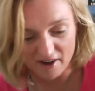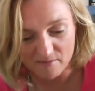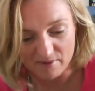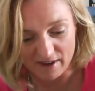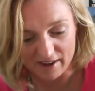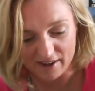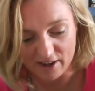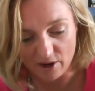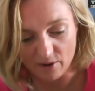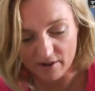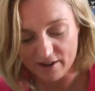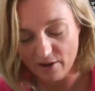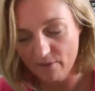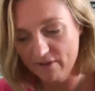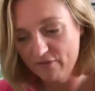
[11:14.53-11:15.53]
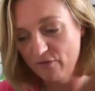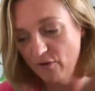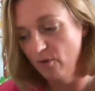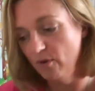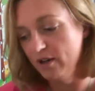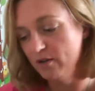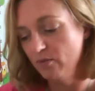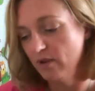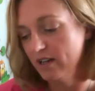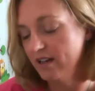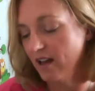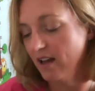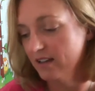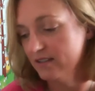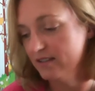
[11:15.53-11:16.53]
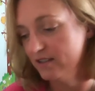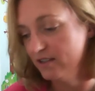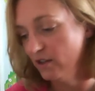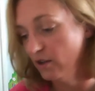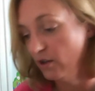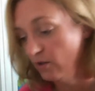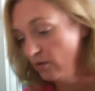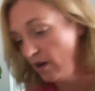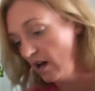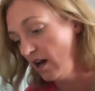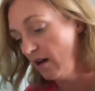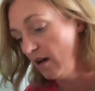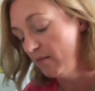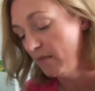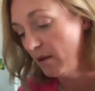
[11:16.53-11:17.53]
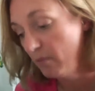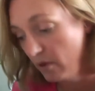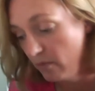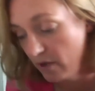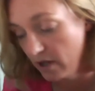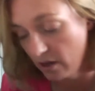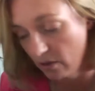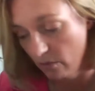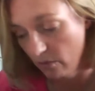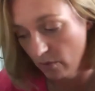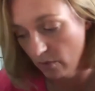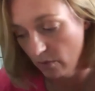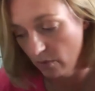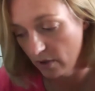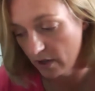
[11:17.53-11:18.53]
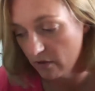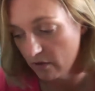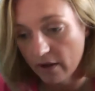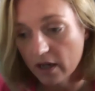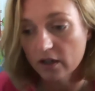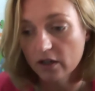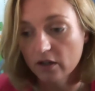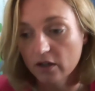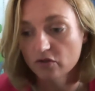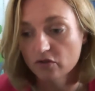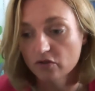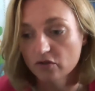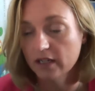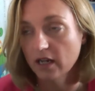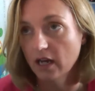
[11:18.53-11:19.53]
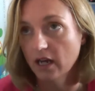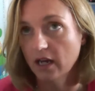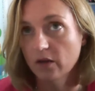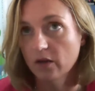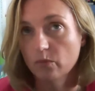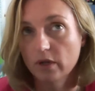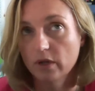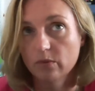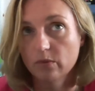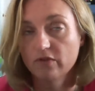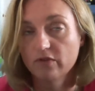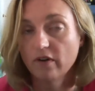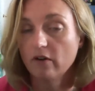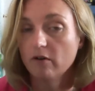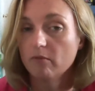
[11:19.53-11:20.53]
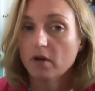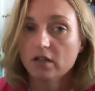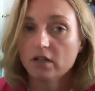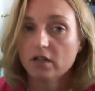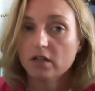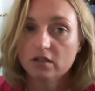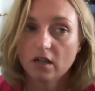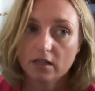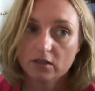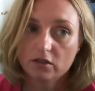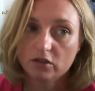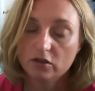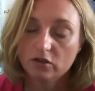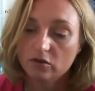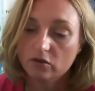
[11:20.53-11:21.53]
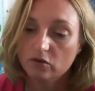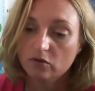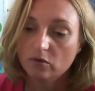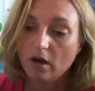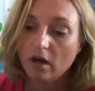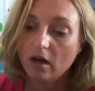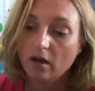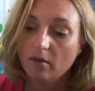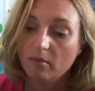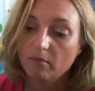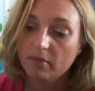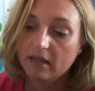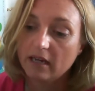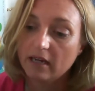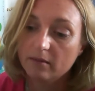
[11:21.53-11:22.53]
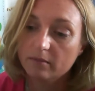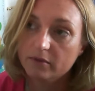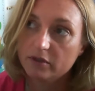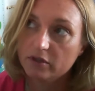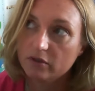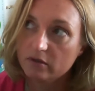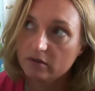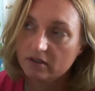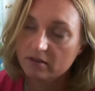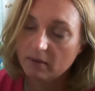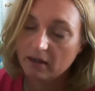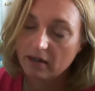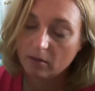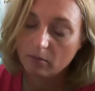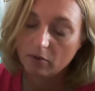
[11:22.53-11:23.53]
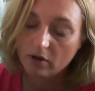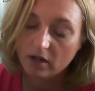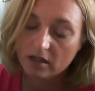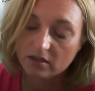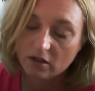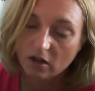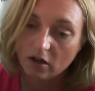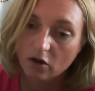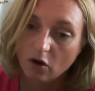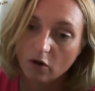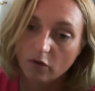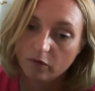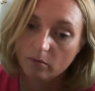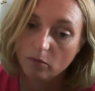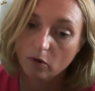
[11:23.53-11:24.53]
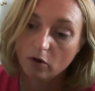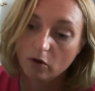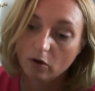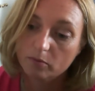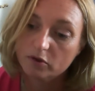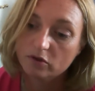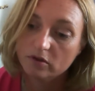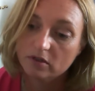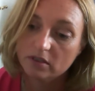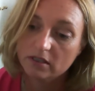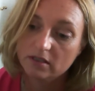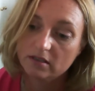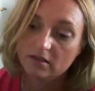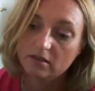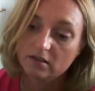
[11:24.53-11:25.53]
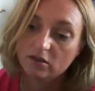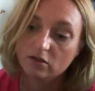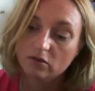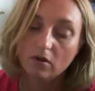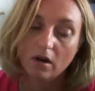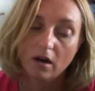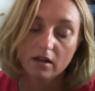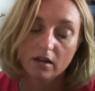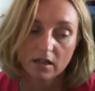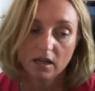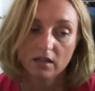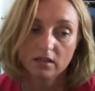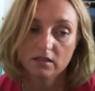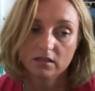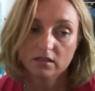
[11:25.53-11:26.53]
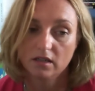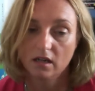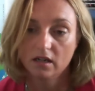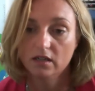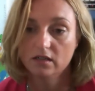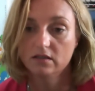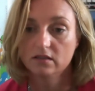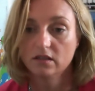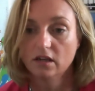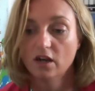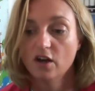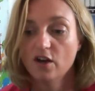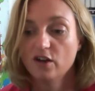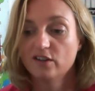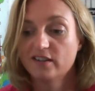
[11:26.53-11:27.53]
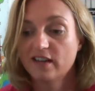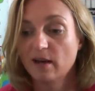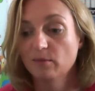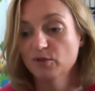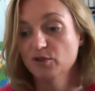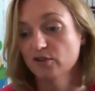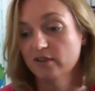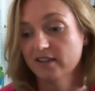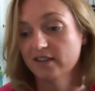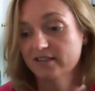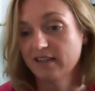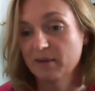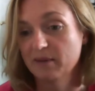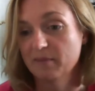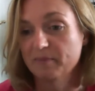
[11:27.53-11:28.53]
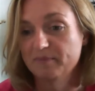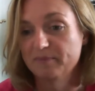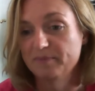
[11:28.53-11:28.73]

But going forward, we'd like to, and we're growing at a huge rate, and we would very much like to be able to expand our products and offer more opportunities to other young designers to come and join our team.